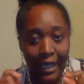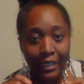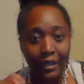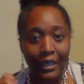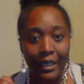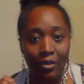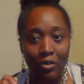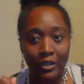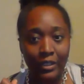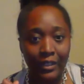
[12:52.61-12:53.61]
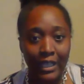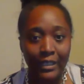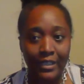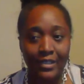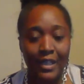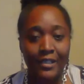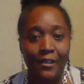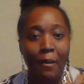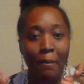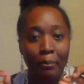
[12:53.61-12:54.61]
and click on the thing that
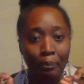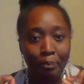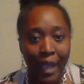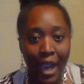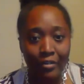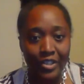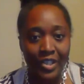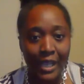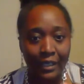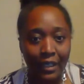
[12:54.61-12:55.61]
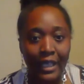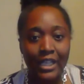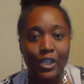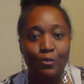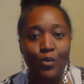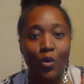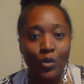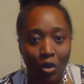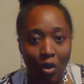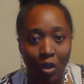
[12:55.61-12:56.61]
says Parasite Cleanse
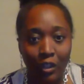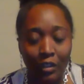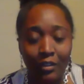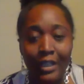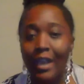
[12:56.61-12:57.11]
Protocol.